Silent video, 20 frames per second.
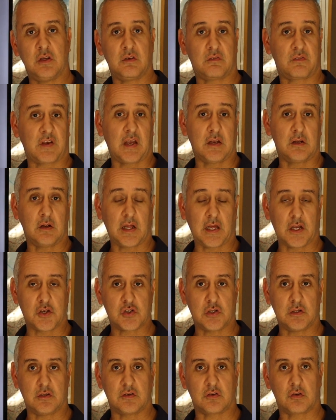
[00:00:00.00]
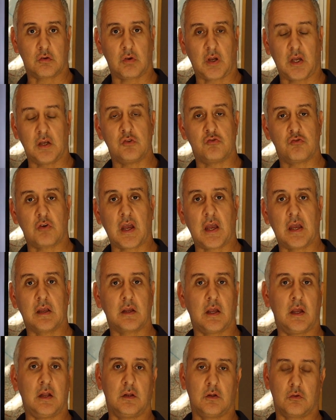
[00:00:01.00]
In fact, they'll actually just create
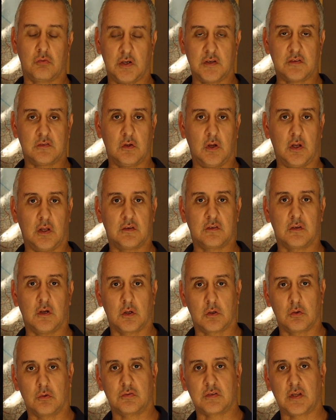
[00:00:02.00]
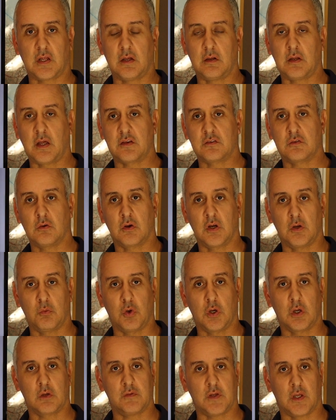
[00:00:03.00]
drag and increase turning circles. That's not going to
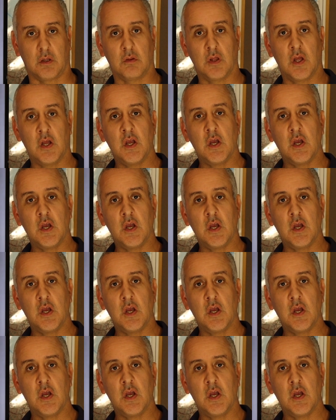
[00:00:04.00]
work for you.